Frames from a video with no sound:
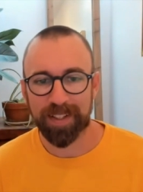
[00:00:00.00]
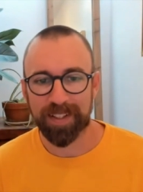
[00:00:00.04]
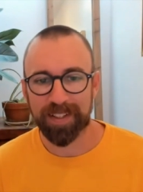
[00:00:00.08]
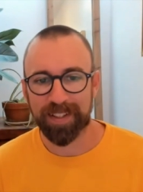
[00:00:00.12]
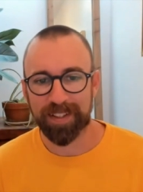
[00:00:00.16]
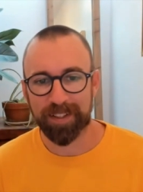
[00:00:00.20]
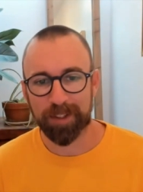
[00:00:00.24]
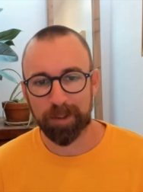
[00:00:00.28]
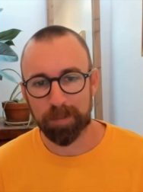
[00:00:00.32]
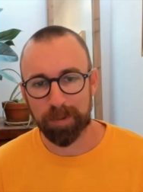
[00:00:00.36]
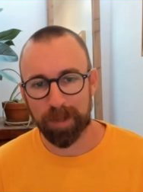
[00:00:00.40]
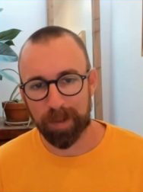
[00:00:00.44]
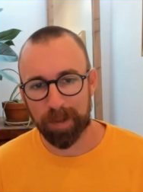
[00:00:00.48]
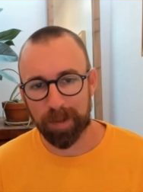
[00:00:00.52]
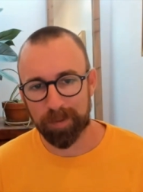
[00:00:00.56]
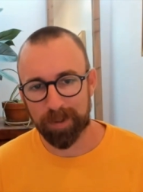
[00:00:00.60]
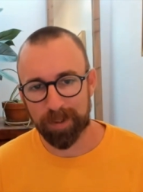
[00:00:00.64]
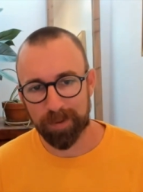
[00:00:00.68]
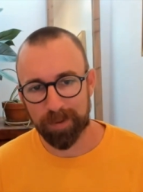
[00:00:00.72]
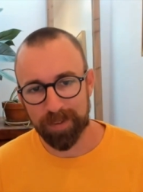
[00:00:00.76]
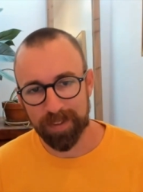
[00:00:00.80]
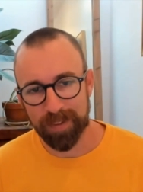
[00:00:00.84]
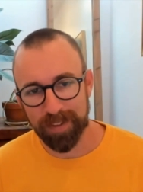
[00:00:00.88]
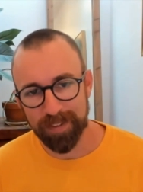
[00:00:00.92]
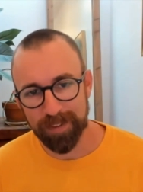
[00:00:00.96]
Like, you probably
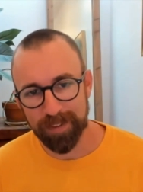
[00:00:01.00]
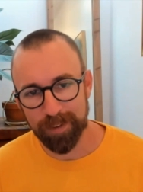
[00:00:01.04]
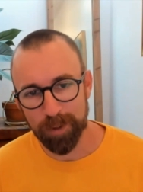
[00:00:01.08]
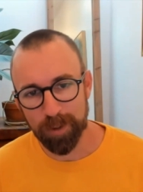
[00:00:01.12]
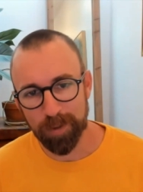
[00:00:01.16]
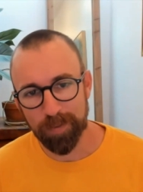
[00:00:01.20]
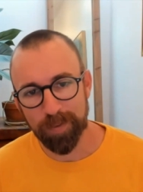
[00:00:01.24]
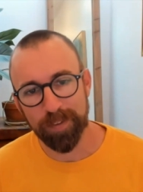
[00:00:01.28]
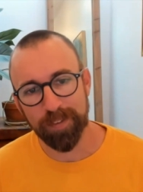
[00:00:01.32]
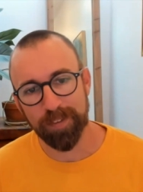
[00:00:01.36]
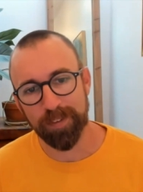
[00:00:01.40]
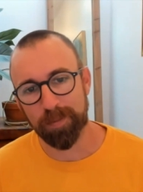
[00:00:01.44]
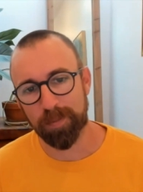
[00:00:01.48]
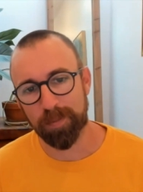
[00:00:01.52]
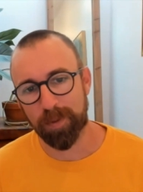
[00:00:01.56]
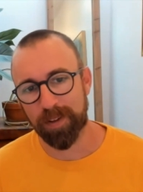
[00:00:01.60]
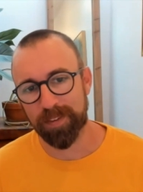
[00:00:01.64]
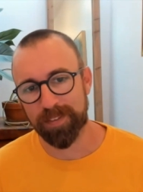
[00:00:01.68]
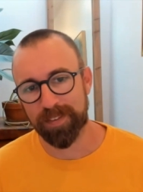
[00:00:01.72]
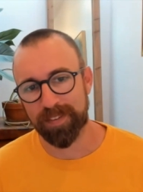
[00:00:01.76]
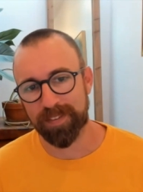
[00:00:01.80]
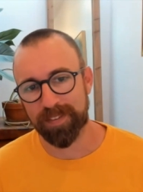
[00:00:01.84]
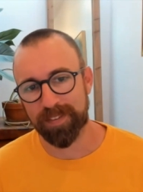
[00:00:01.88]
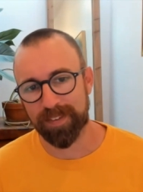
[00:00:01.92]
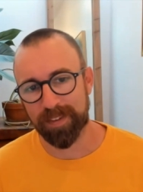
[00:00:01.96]
don't need to if it's a small
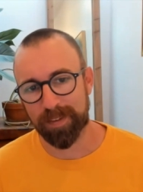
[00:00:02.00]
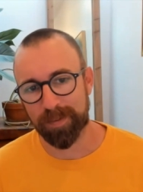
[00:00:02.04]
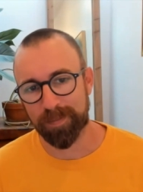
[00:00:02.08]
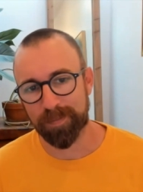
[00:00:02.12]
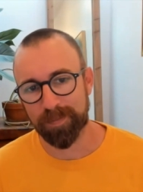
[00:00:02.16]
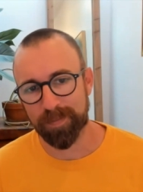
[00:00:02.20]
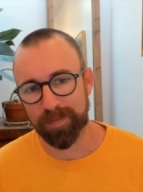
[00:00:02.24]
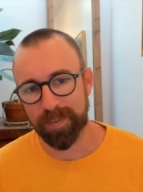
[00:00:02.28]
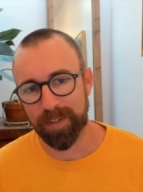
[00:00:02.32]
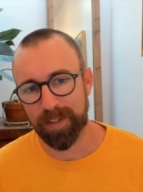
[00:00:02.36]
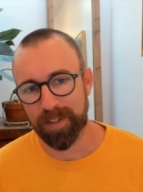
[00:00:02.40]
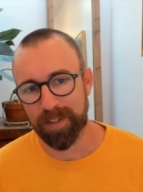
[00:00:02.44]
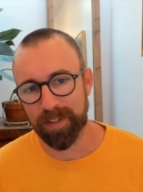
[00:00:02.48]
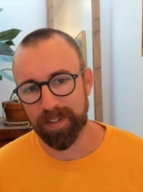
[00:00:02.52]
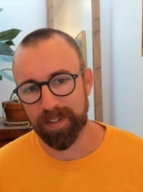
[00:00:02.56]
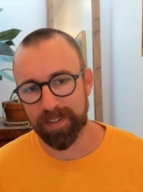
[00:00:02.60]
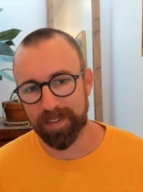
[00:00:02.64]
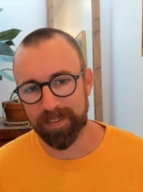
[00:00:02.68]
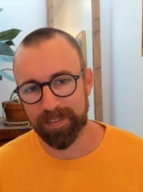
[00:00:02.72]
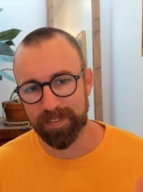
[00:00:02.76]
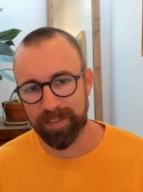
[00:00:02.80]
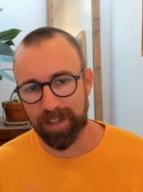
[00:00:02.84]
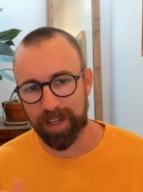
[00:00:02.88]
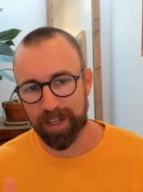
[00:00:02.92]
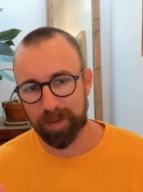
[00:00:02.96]
system, at
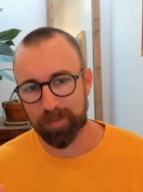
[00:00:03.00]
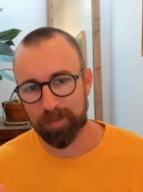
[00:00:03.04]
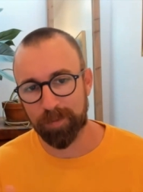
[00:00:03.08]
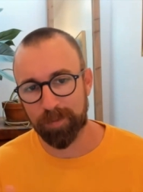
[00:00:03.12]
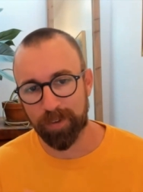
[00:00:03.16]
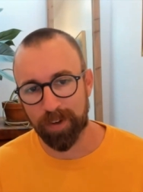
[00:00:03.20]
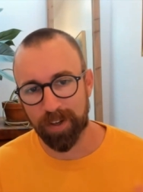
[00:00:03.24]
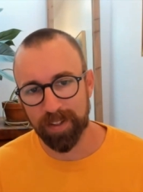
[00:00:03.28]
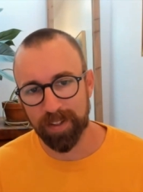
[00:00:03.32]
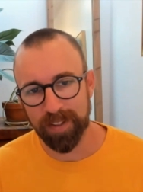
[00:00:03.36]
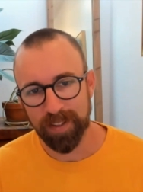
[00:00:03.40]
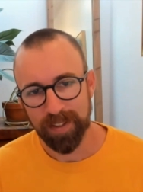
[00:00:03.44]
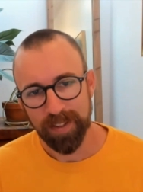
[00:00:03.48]
least not up front.